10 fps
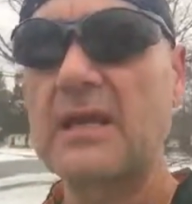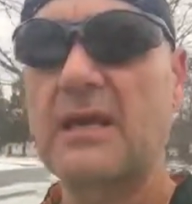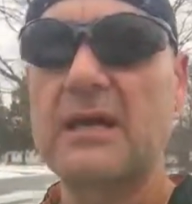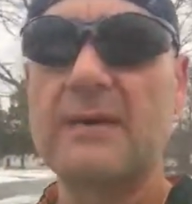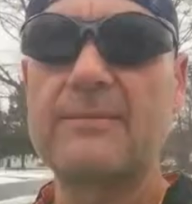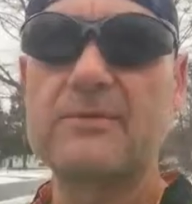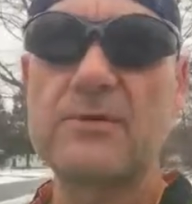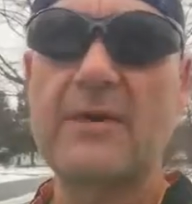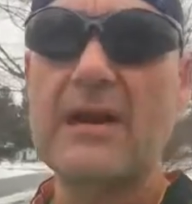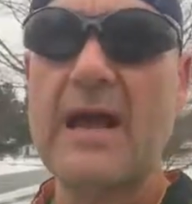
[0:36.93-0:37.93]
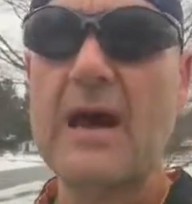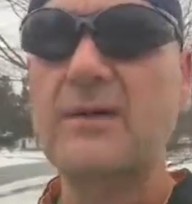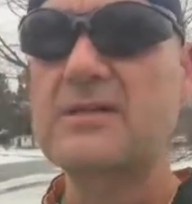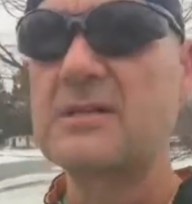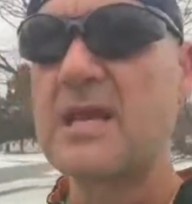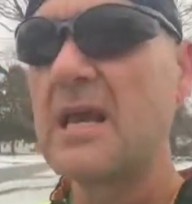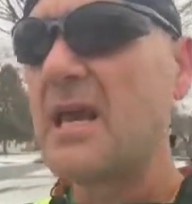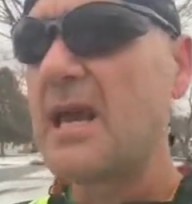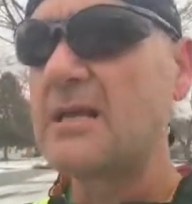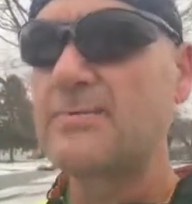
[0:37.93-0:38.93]
Um, so right now it's
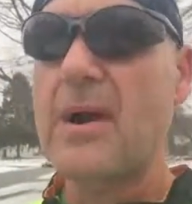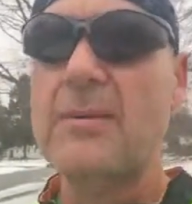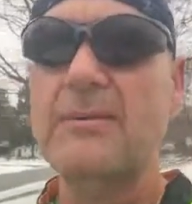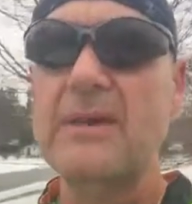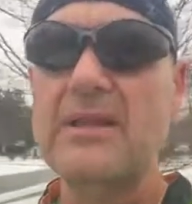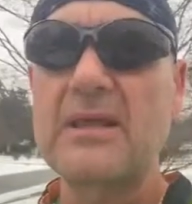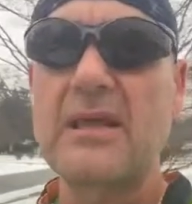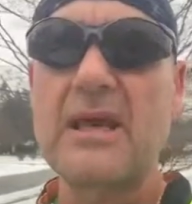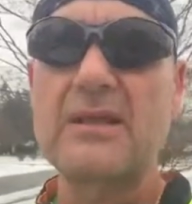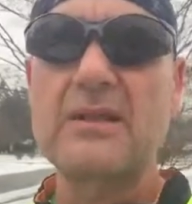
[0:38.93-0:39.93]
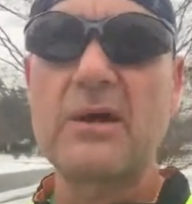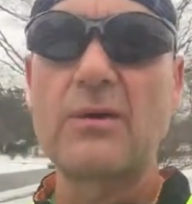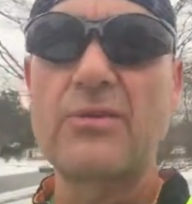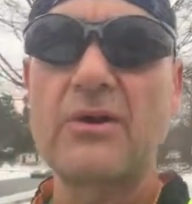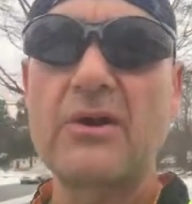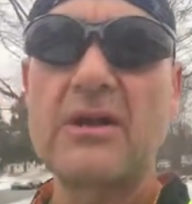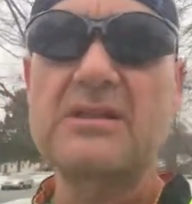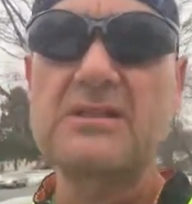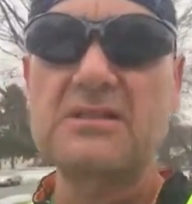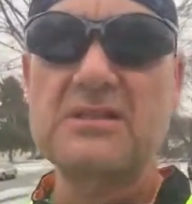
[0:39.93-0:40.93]
it's probably in the the low
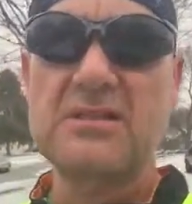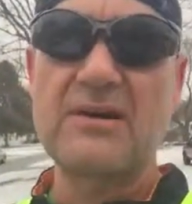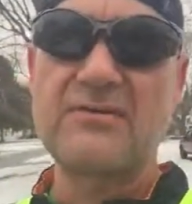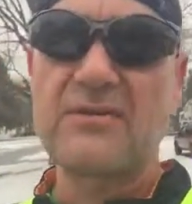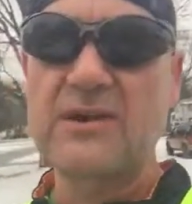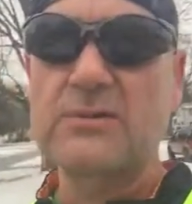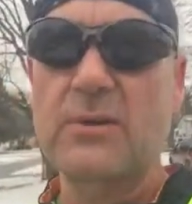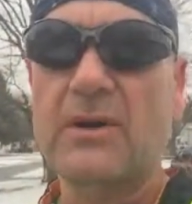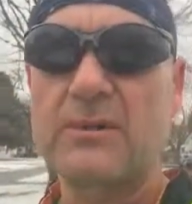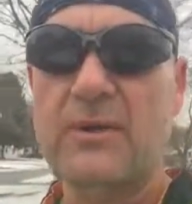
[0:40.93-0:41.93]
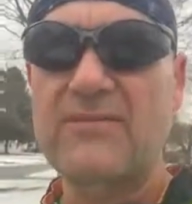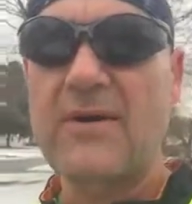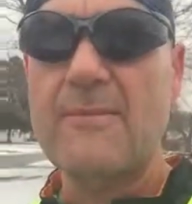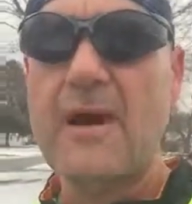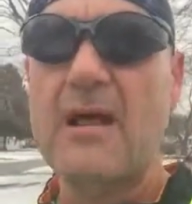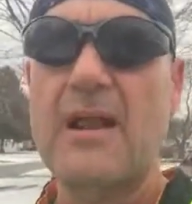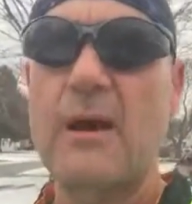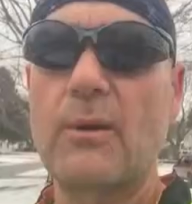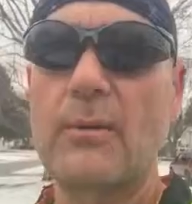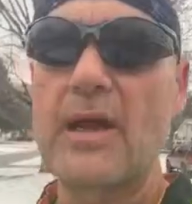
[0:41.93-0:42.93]
30s. There's a stiff 20, 25 mile an
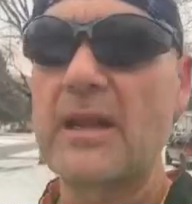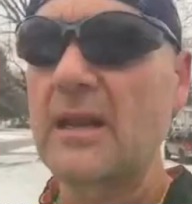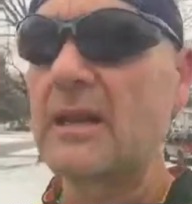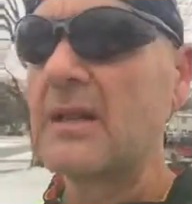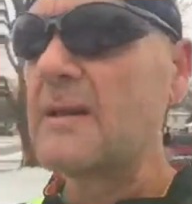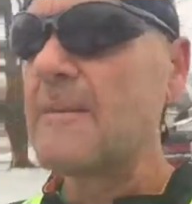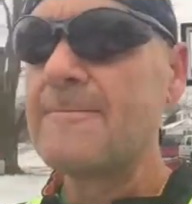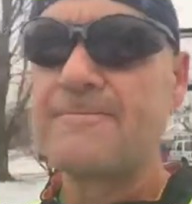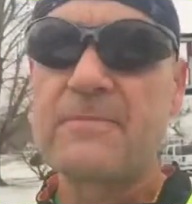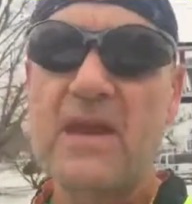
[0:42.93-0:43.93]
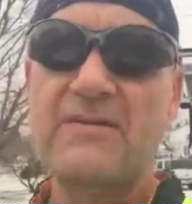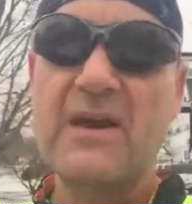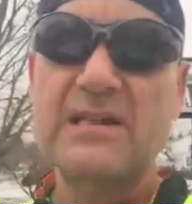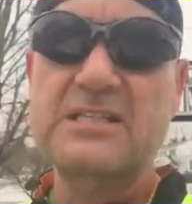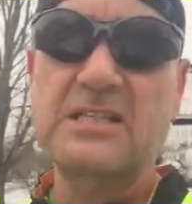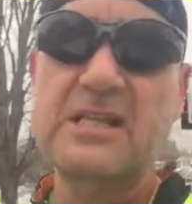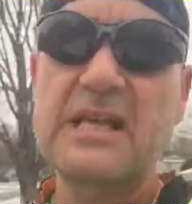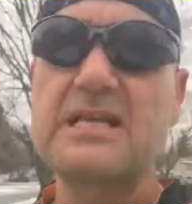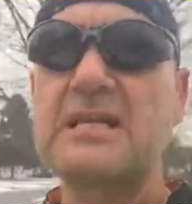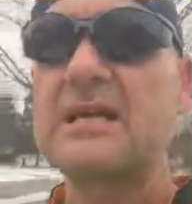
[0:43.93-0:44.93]
hour wind and I've had
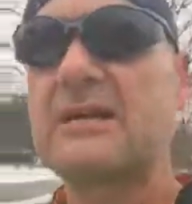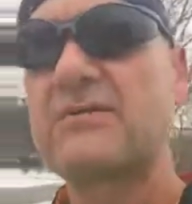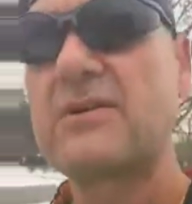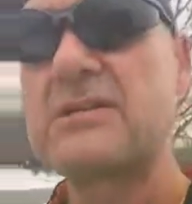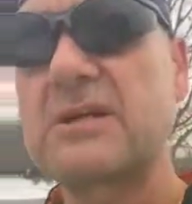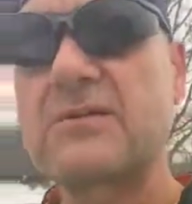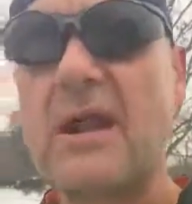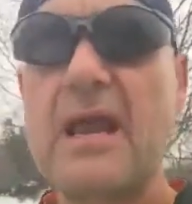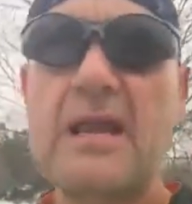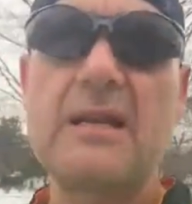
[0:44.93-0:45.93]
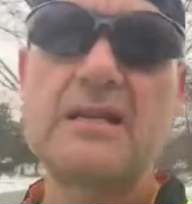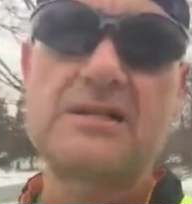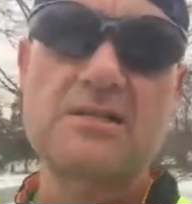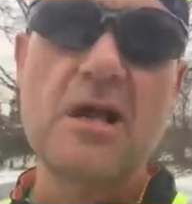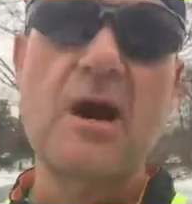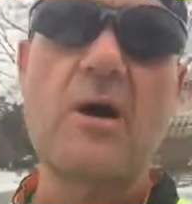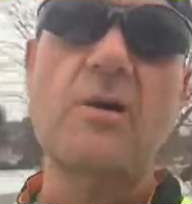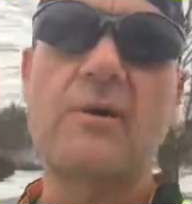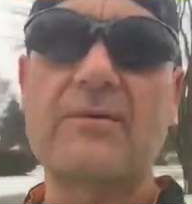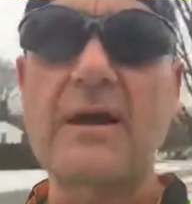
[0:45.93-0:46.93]
sleet and freezing rain,
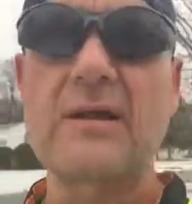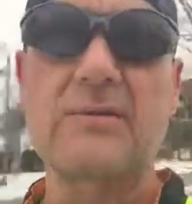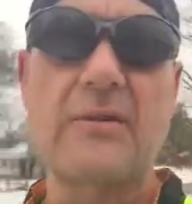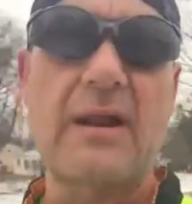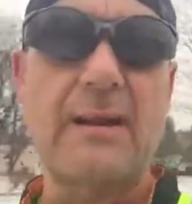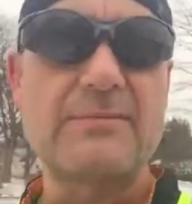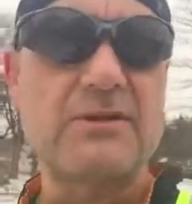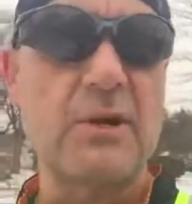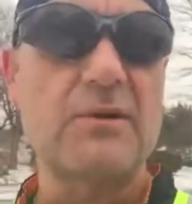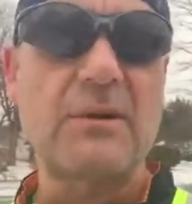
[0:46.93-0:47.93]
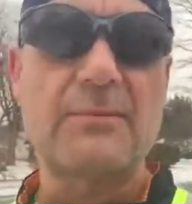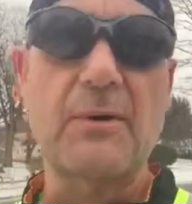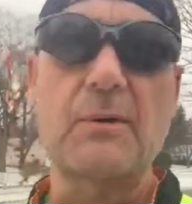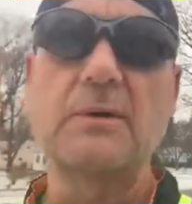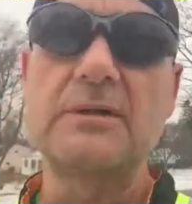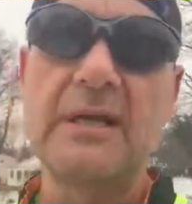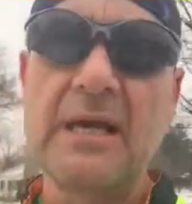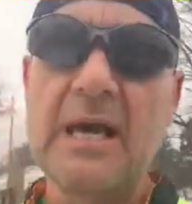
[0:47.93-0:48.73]
snow and regular rain. I'm soaked, I'm cold.